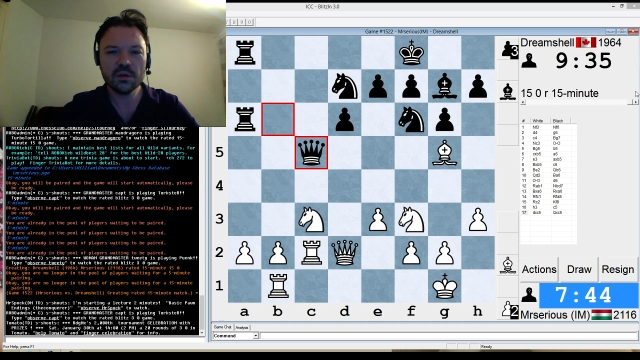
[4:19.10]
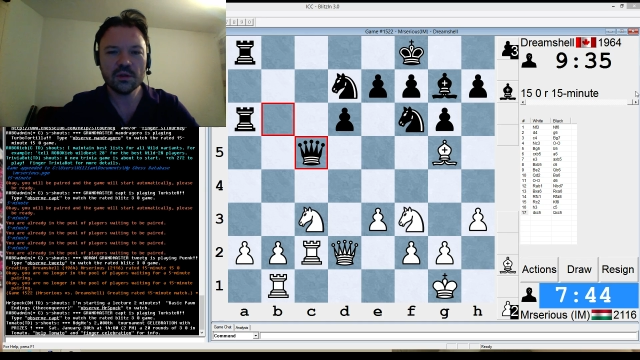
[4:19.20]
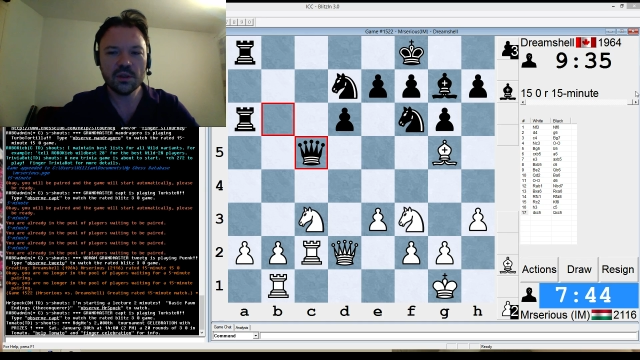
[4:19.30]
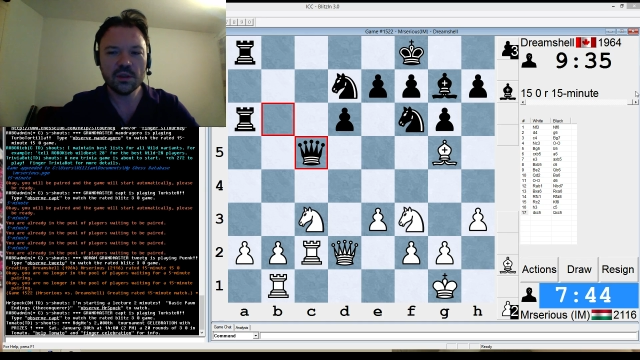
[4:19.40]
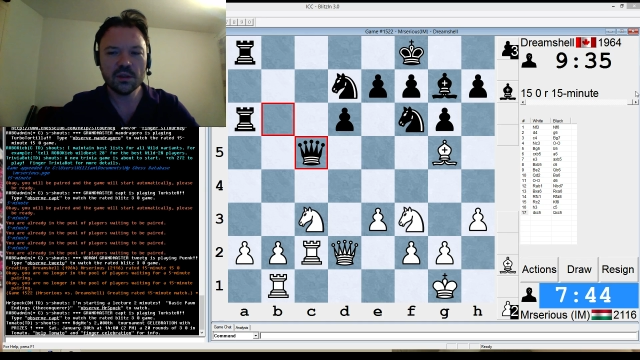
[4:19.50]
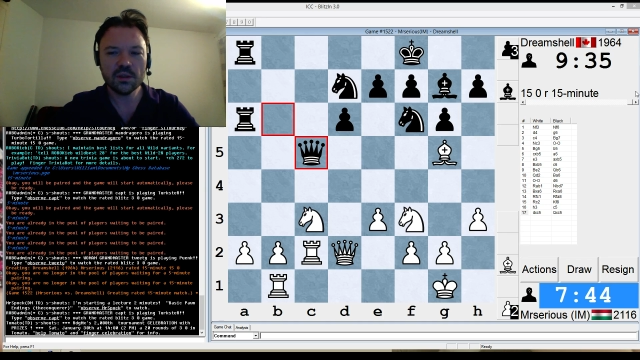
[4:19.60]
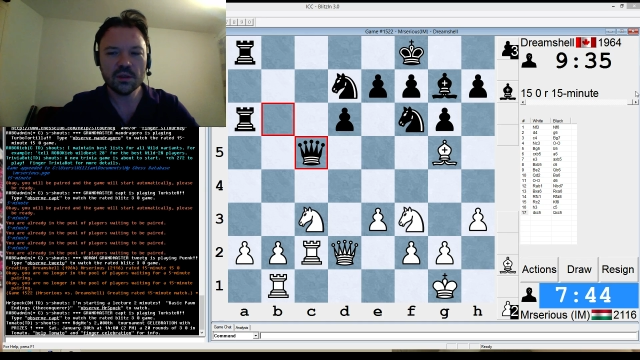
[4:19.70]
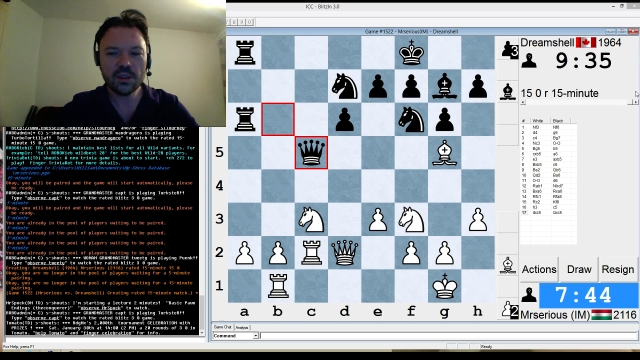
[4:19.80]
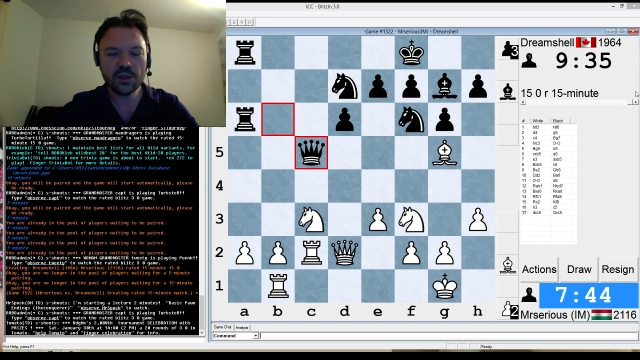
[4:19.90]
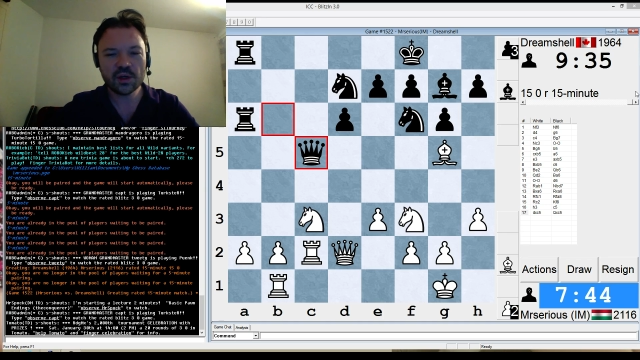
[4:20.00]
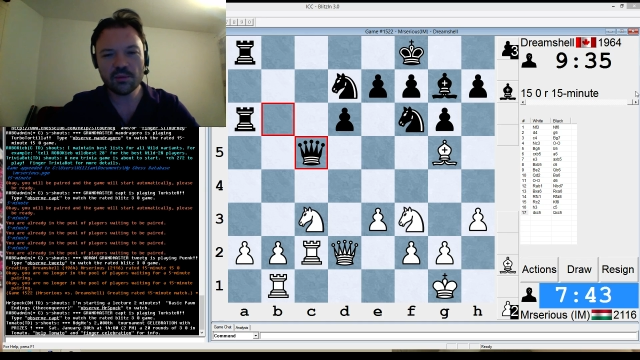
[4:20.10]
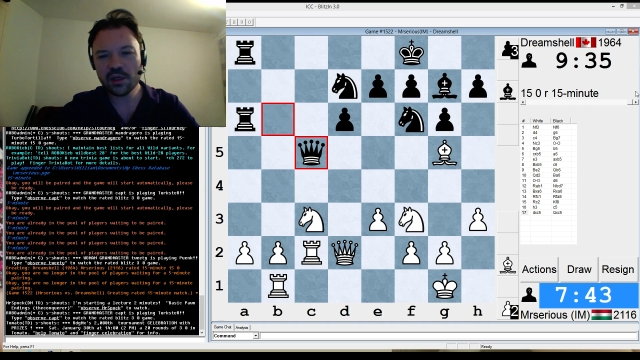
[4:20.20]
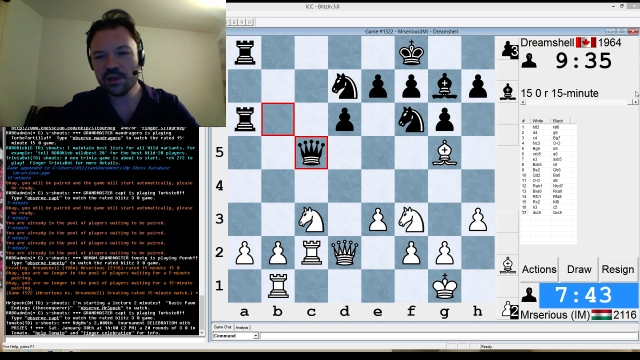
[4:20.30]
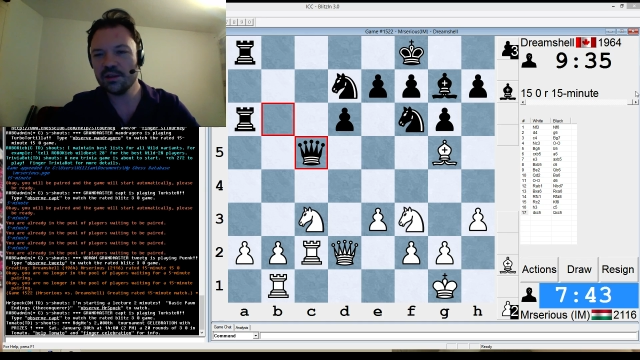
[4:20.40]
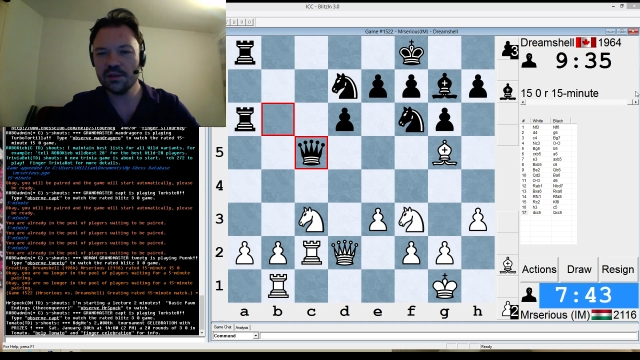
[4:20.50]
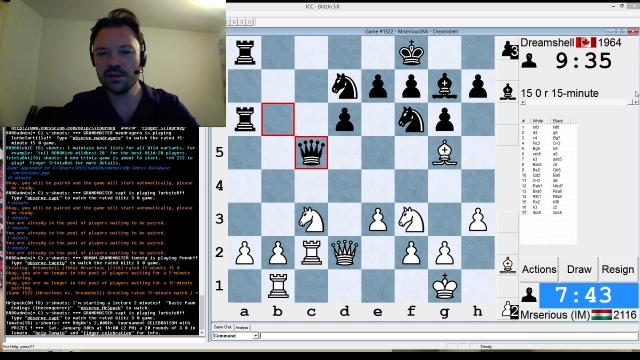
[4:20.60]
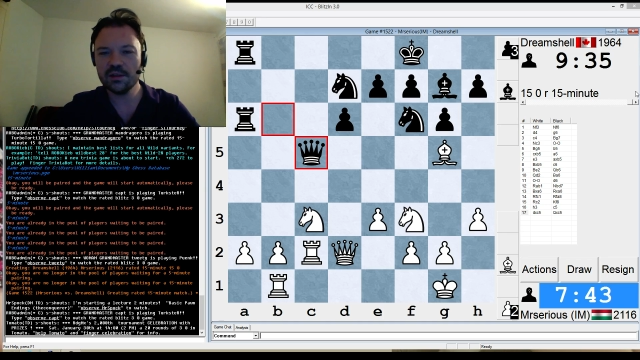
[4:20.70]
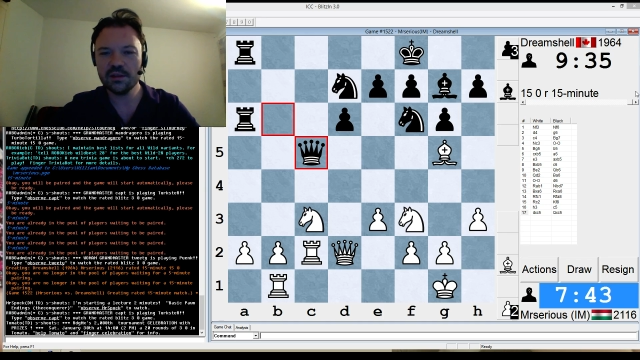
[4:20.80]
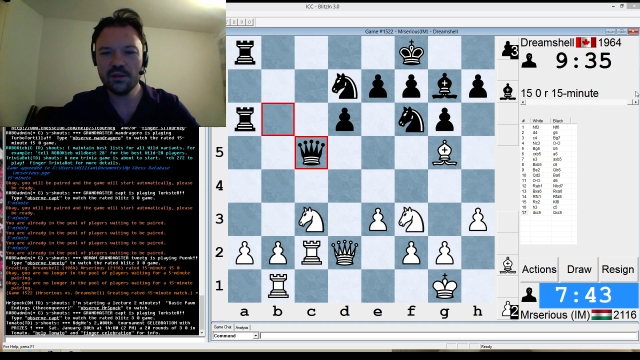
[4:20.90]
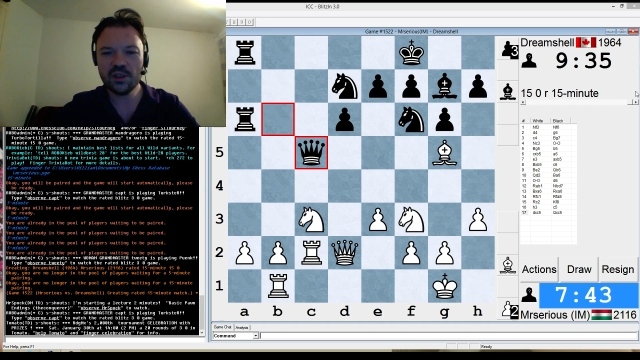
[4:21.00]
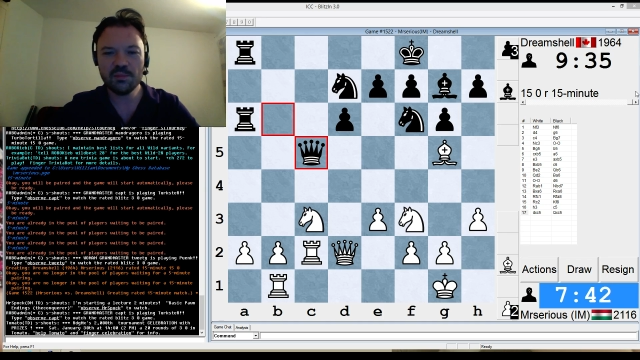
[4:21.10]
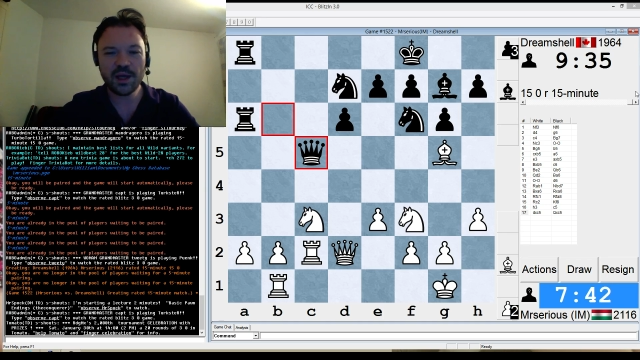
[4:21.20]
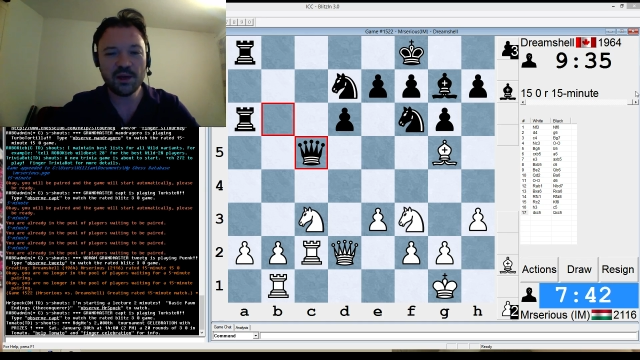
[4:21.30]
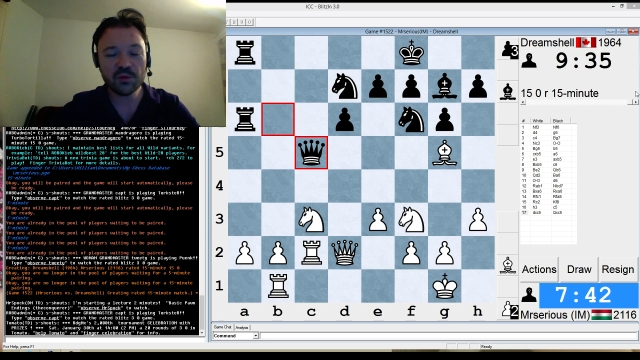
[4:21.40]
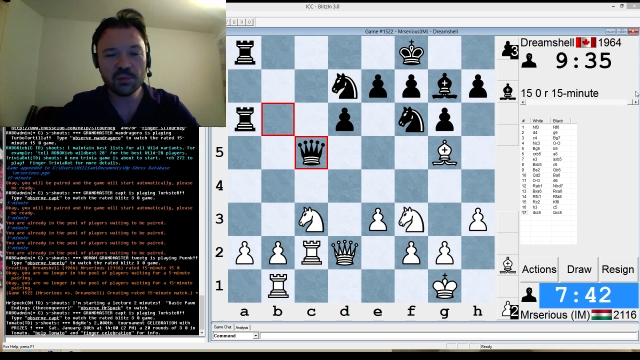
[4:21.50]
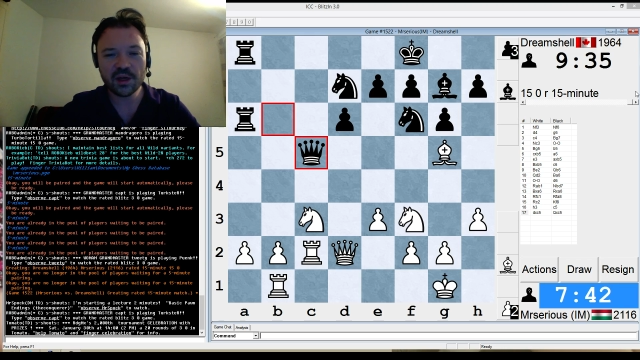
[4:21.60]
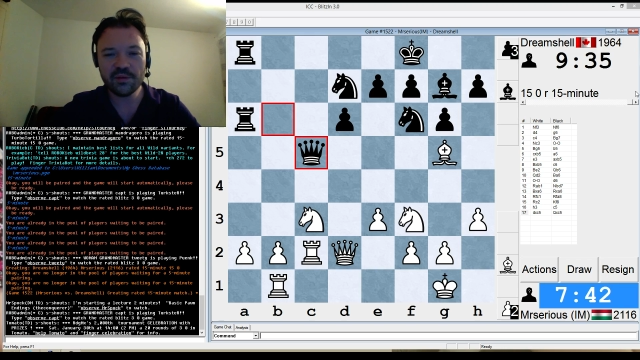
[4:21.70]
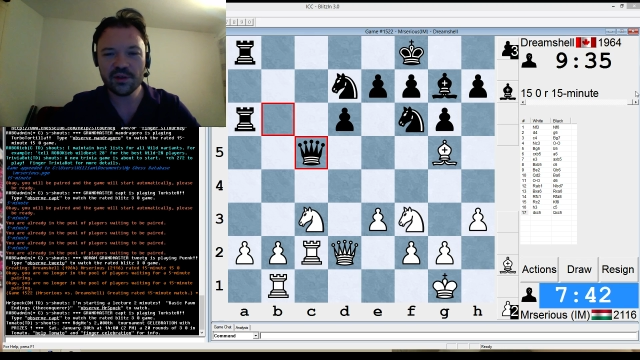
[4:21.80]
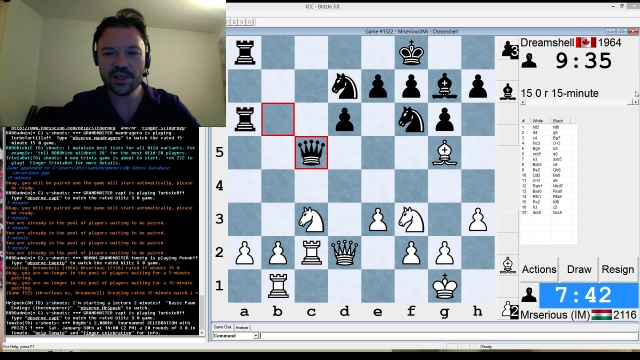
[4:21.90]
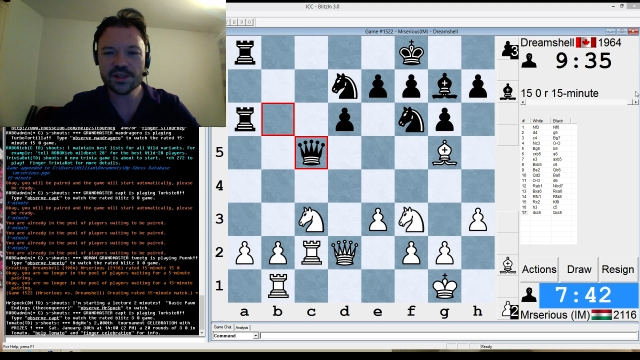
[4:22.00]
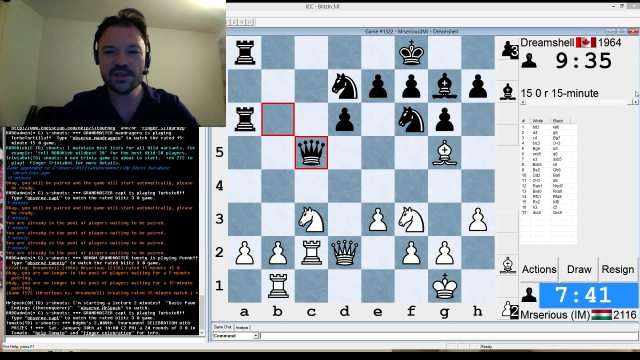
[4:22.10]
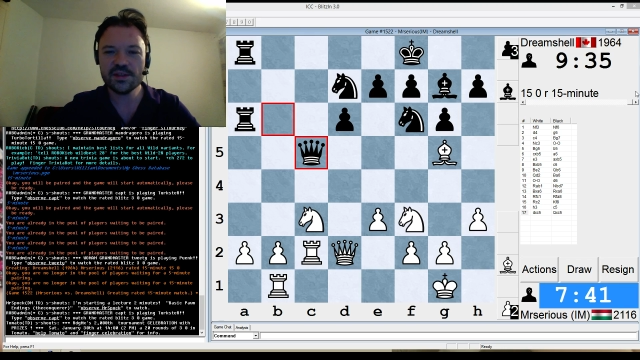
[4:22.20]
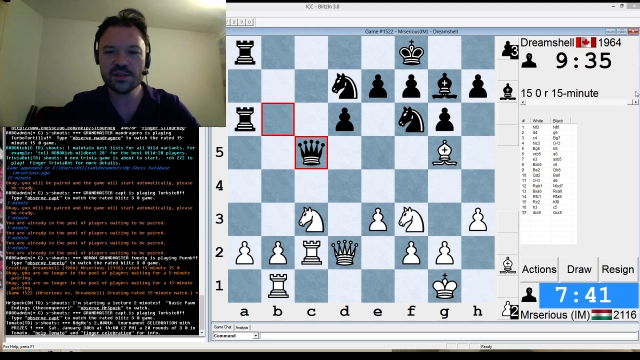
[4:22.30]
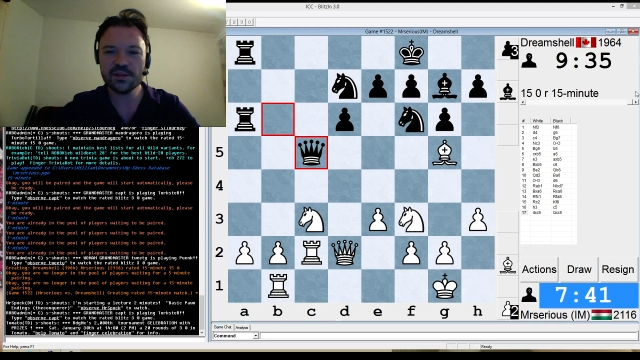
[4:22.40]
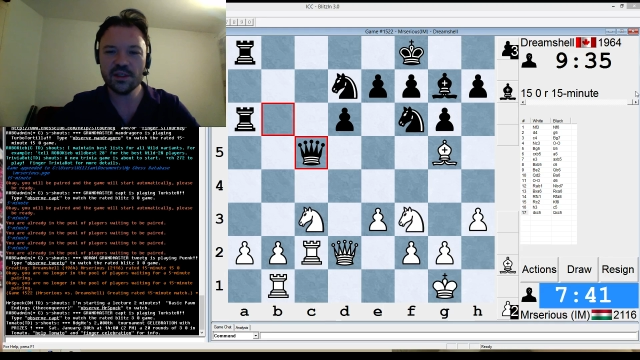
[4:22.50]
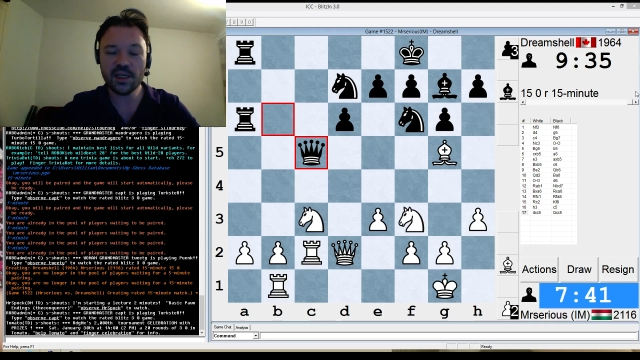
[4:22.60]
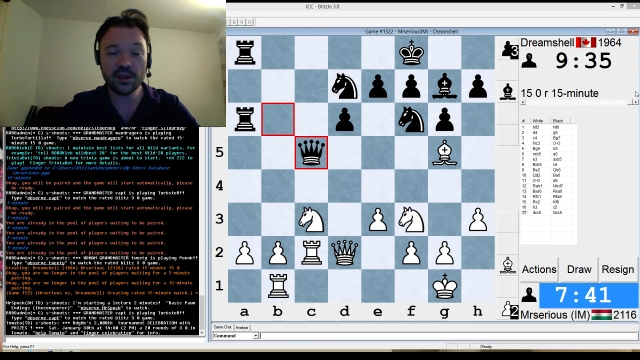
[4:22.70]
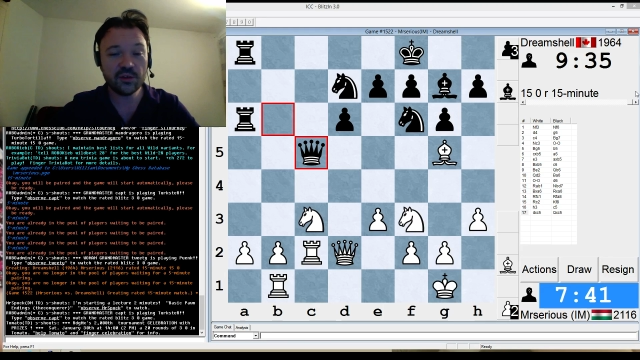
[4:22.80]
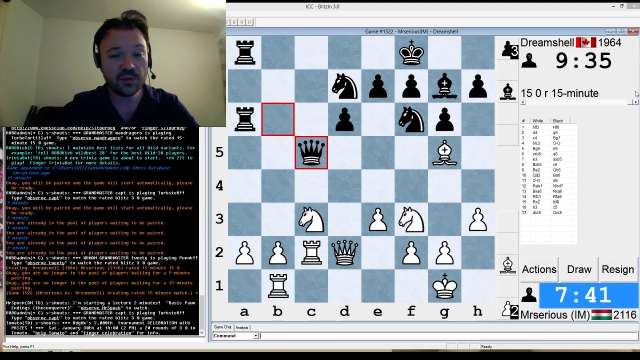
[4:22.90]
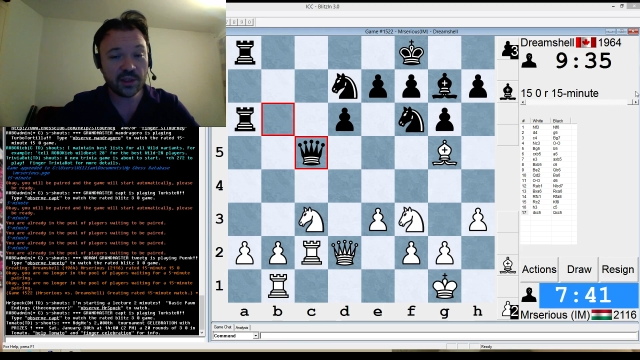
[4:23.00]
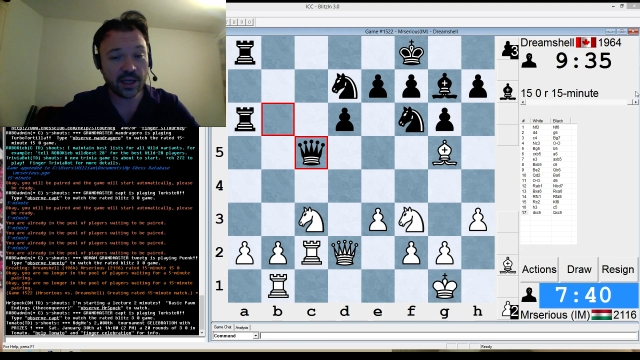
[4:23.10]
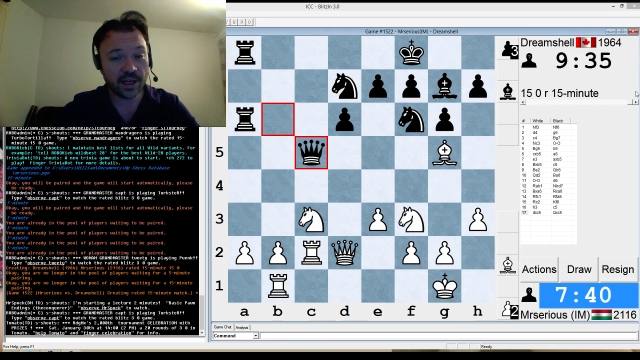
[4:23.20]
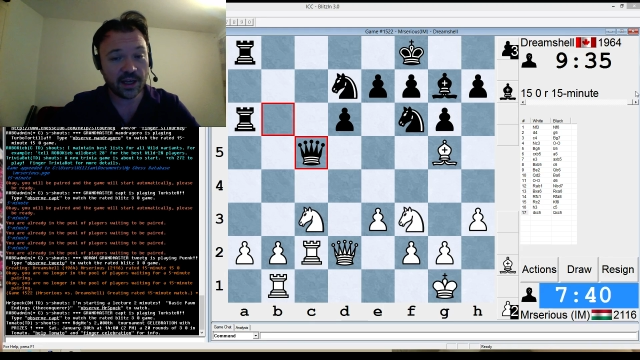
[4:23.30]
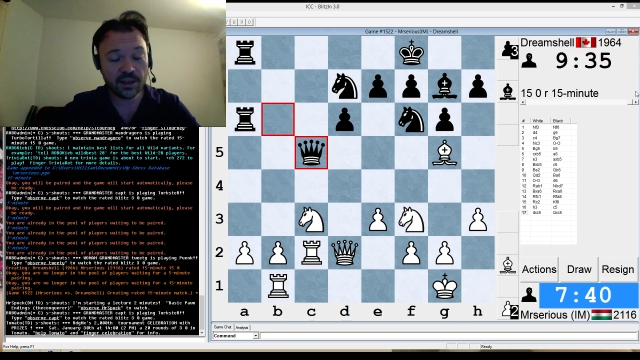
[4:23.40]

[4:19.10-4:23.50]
you know, come on, I mean, you can pay for private lessons, and I'll do that.